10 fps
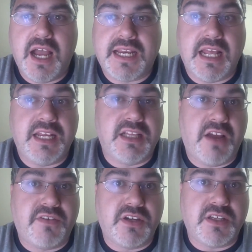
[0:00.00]
Uh, Kelly
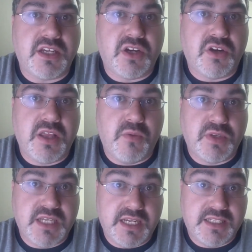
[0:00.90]
Glover, the girl that
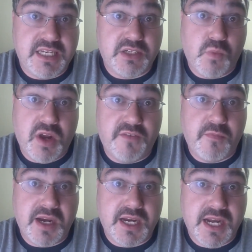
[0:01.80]
was in season one
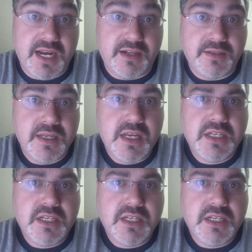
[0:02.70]
of American Idol,